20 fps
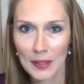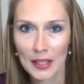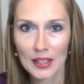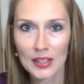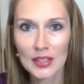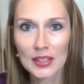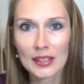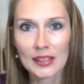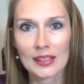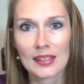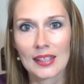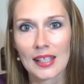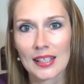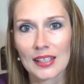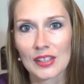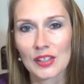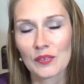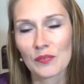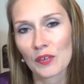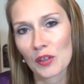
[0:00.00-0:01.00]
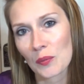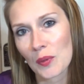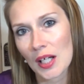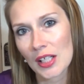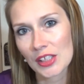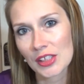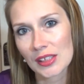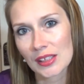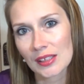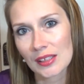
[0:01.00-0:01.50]
my look. Thank you for
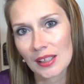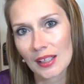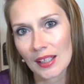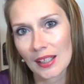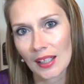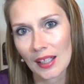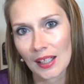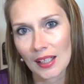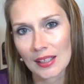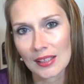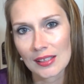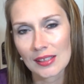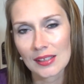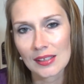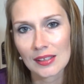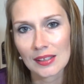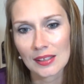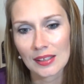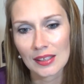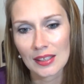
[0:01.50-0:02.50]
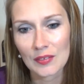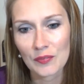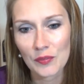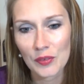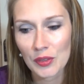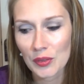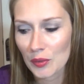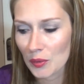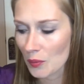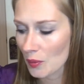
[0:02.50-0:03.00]
watching, and if
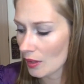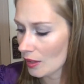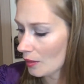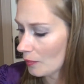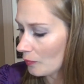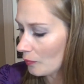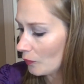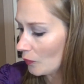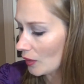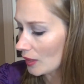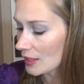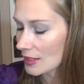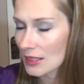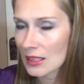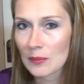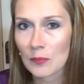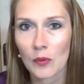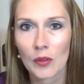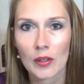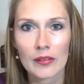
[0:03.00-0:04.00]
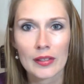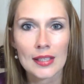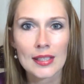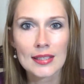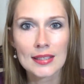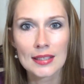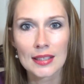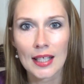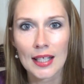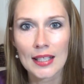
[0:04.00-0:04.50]
you want to see more of
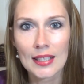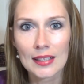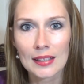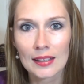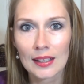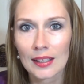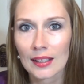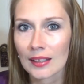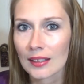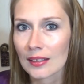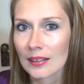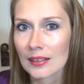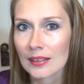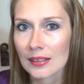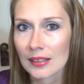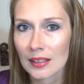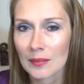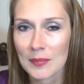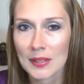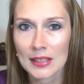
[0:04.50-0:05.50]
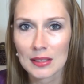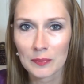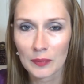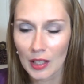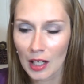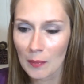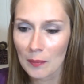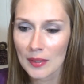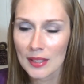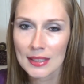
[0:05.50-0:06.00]
these, like and give me some
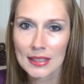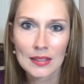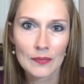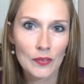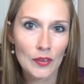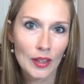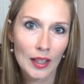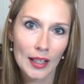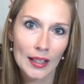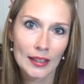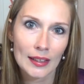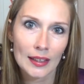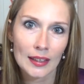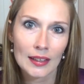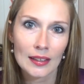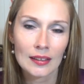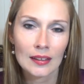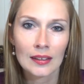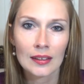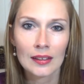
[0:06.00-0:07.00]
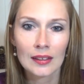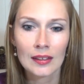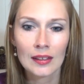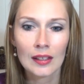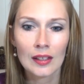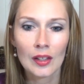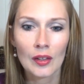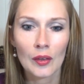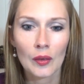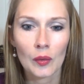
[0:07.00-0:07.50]
comments if you like it,
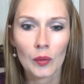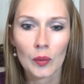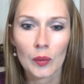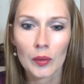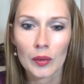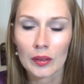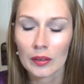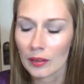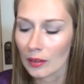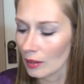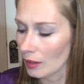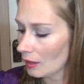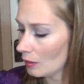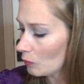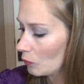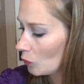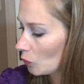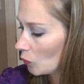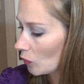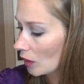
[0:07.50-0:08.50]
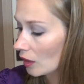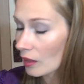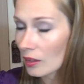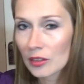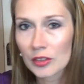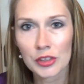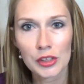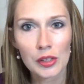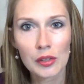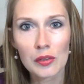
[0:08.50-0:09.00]
or what
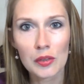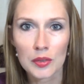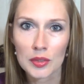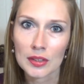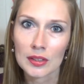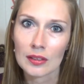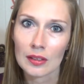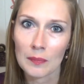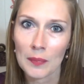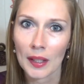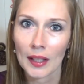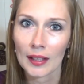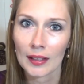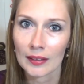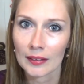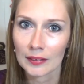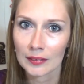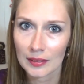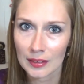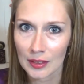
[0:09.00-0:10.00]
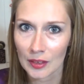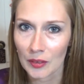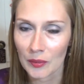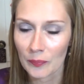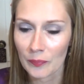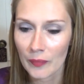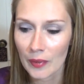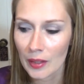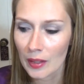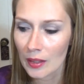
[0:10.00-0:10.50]
colors you used in the palette. So